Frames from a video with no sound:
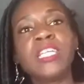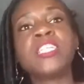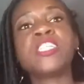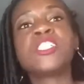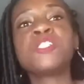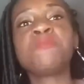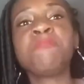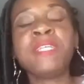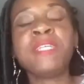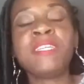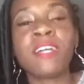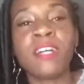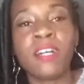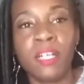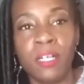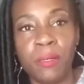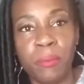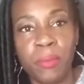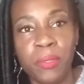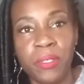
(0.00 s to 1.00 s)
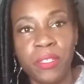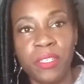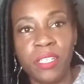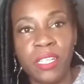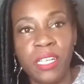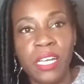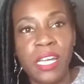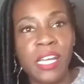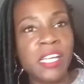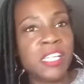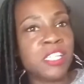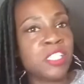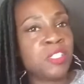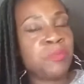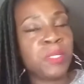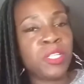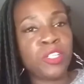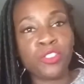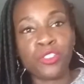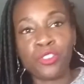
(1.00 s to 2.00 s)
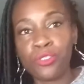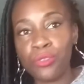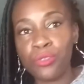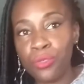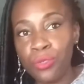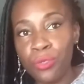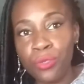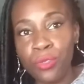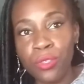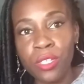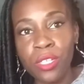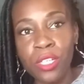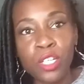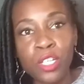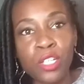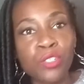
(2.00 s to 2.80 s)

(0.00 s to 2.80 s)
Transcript: Speak up. Speak your truth.